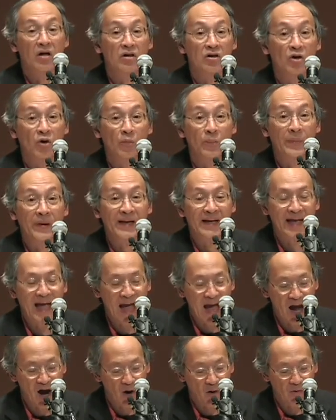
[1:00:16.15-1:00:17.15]
looping
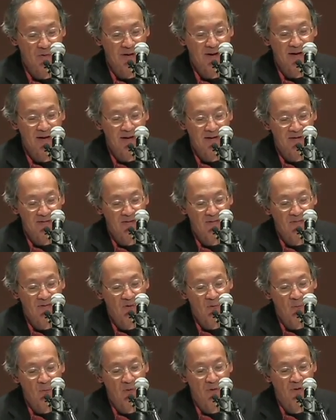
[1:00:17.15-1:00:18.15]
out into the
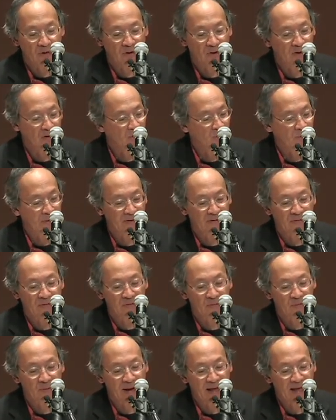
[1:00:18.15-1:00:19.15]
world we
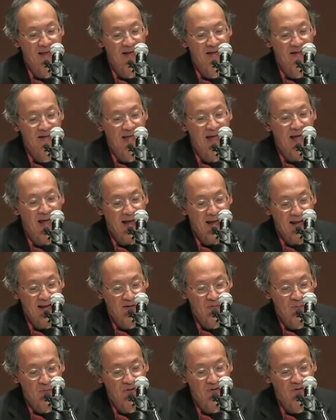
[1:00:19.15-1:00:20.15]
thread
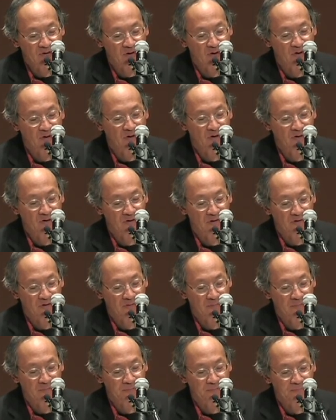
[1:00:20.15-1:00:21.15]
and
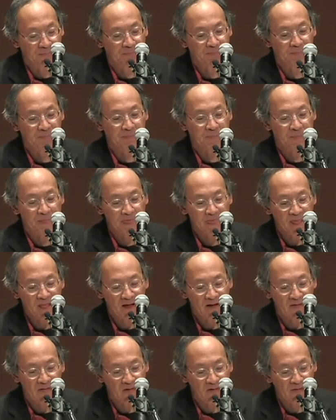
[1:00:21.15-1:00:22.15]
return.
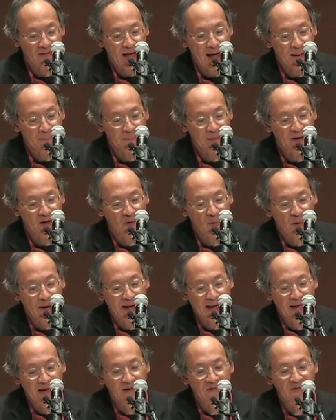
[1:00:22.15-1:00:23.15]
The lapping
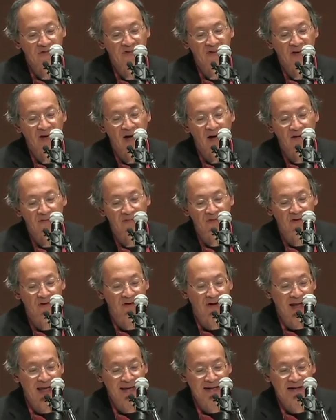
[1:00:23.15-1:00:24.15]
waves
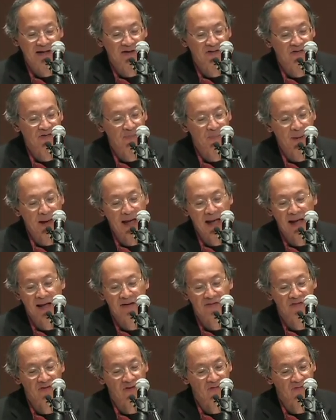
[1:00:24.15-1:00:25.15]
cover an
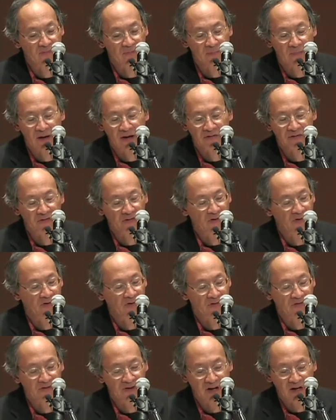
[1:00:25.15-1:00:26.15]
expanse of
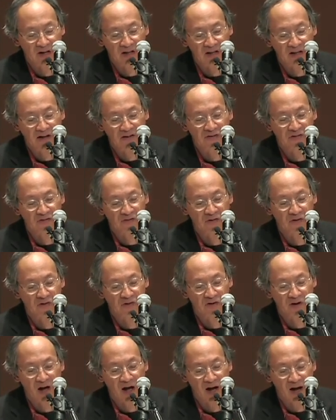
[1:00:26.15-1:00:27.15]
mussels
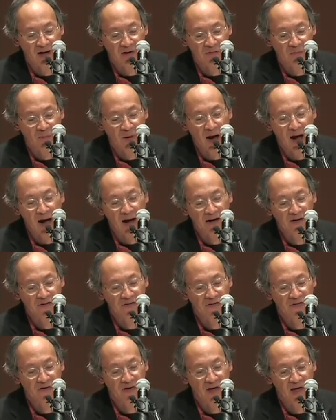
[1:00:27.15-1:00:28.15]
clustered on
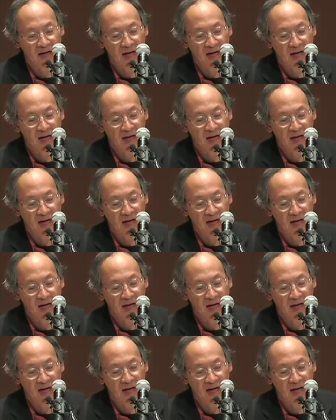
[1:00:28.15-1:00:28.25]
rocks